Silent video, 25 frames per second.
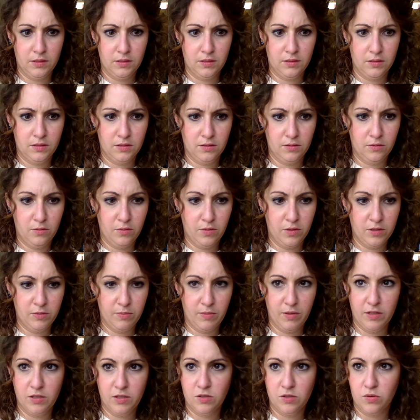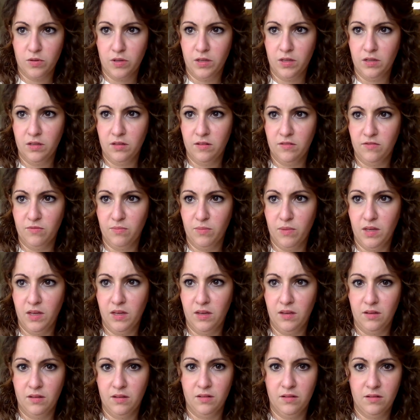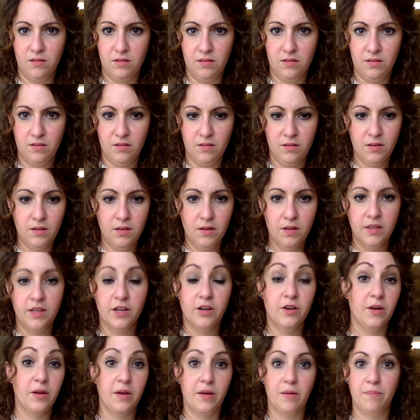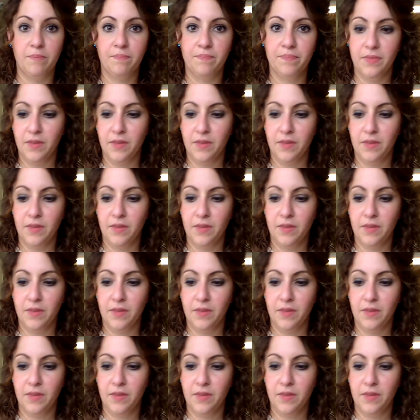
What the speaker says: Oh, where's my screen of me? There I am.